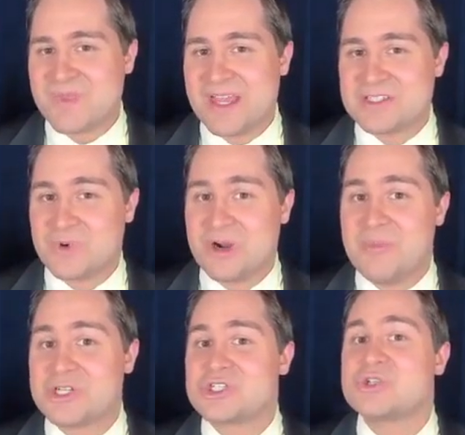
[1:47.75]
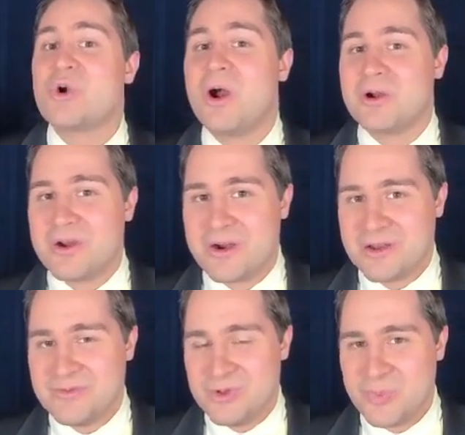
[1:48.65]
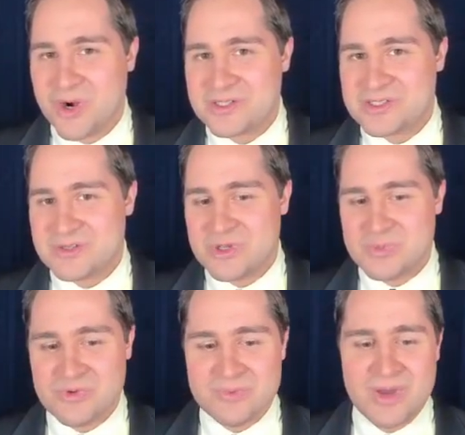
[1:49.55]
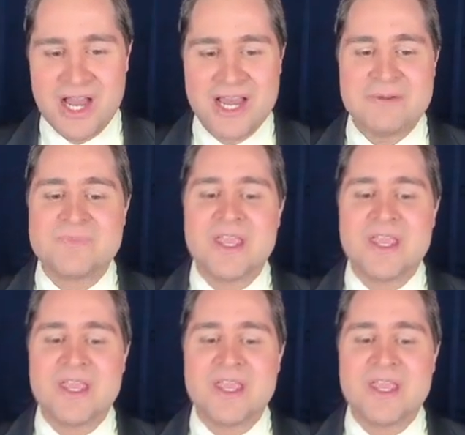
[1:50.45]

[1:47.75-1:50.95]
That's where a much stronger area of low pressure is gonna be moving by.